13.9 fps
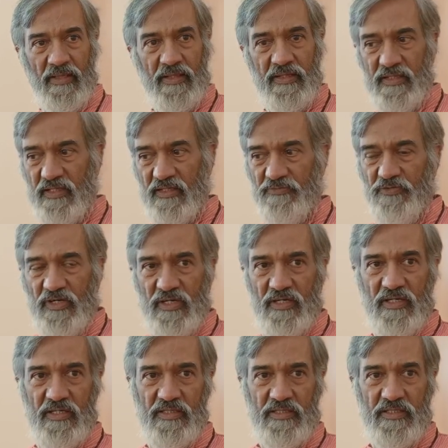Yeah,
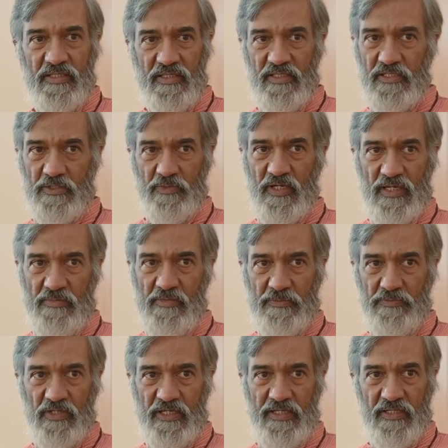different triggers will come
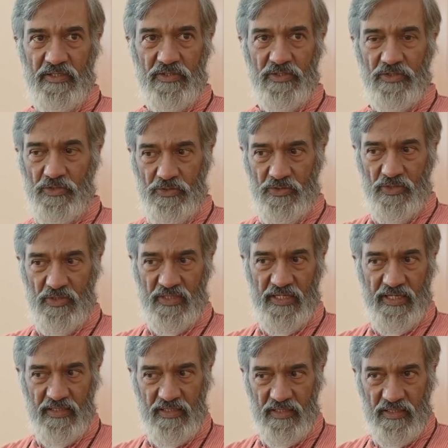up, right? So you
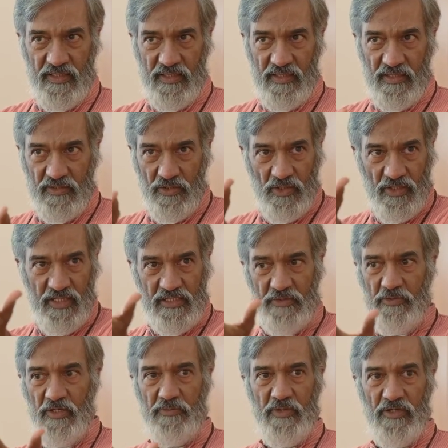take the thought
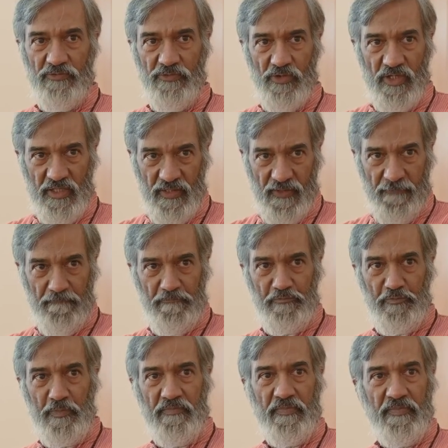experiment fully.
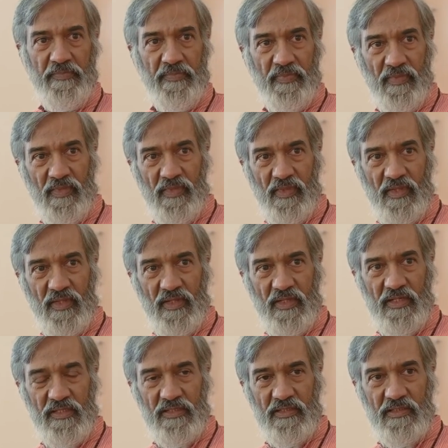Mm-hmm.
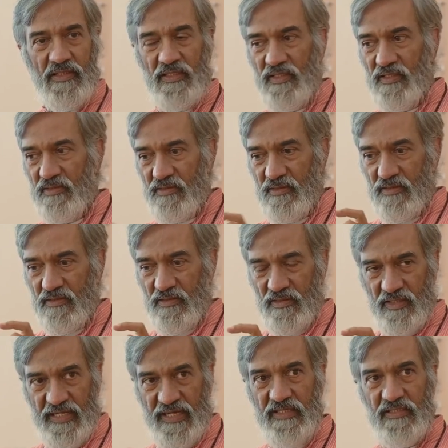Yeah, there are
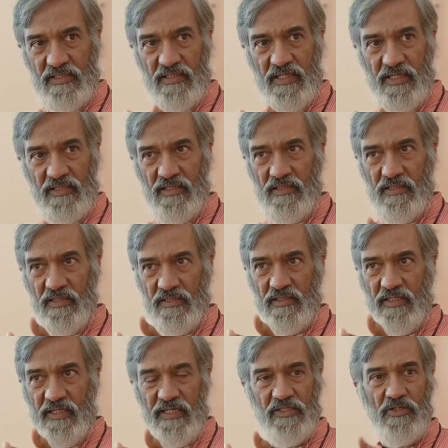texts like that. There's
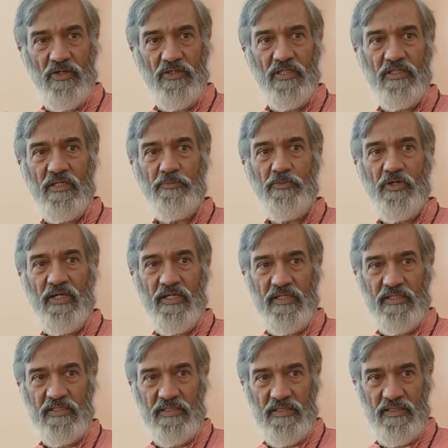a text called the Tripura
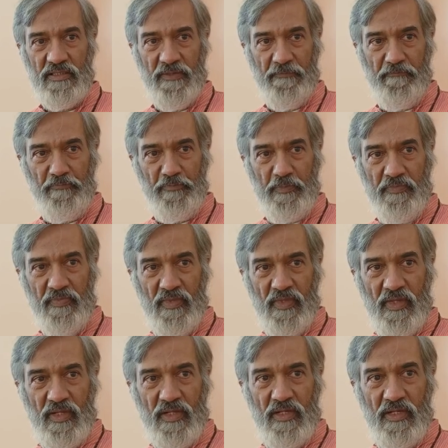Rahasya, mm-hmm.
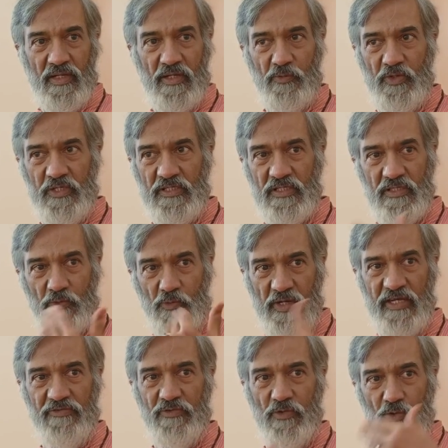in which the
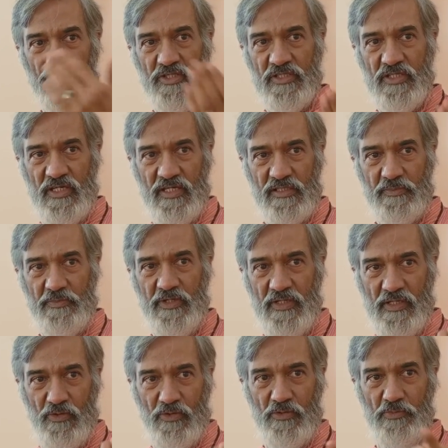wife coaches the husband
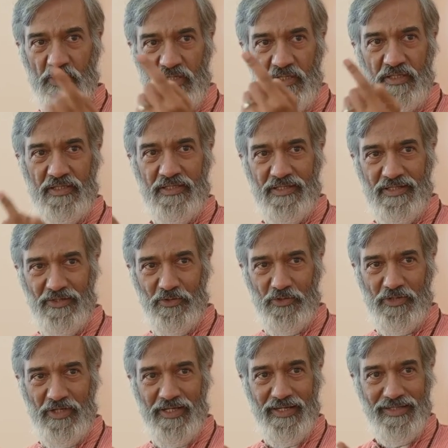how to be a
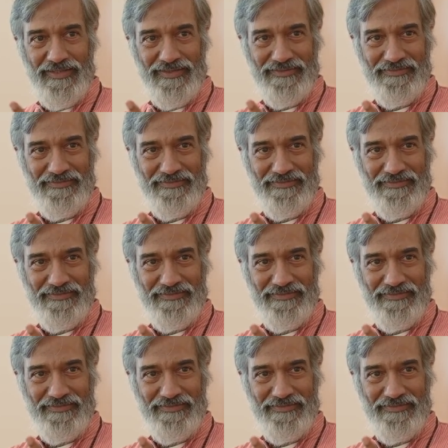good king.